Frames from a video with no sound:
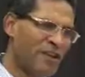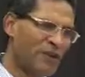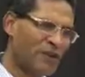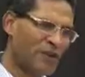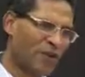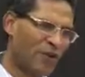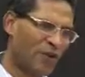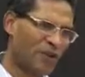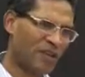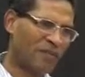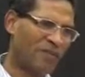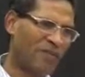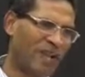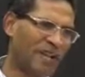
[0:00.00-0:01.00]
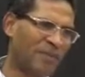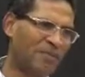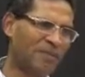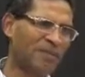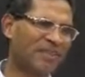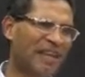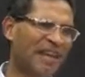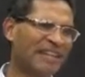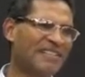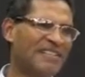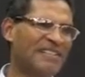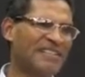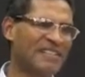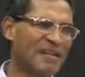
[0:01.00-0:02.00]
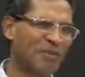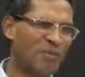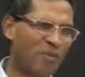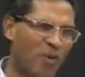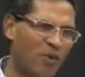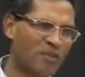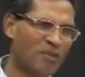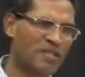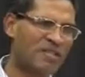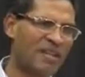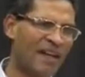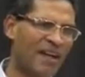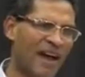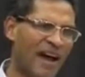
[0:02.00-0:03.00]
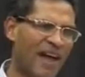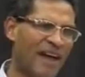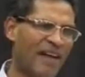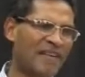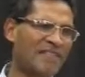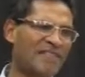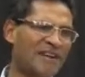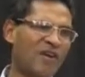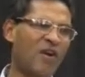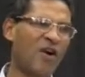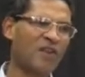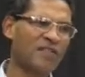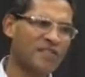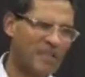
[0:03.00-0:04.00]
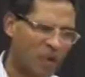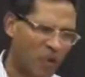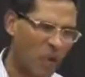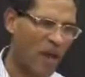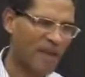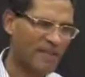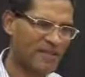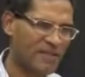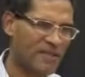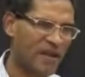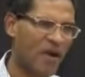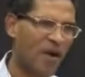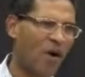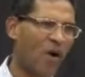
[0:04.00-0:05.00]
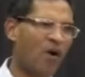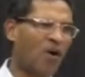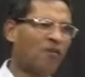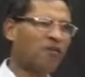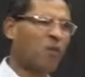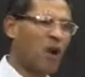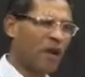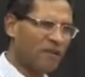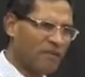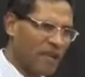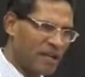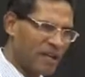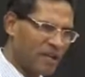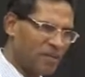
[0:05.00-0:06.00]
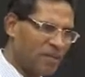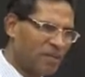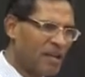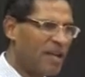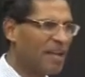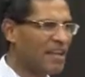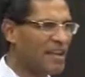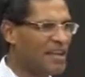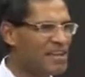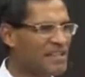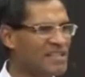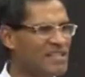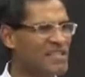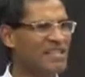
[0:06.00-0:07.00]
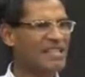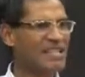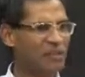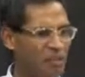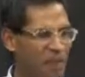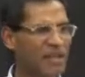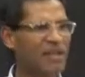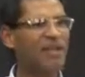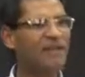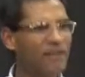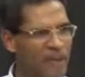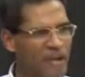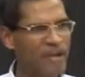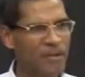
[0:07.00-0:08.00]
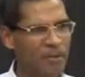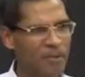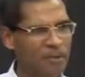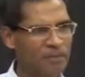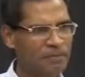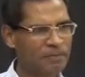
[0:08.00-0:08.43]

So the variable that is supposed as the consequence of one variable is the dependent variable.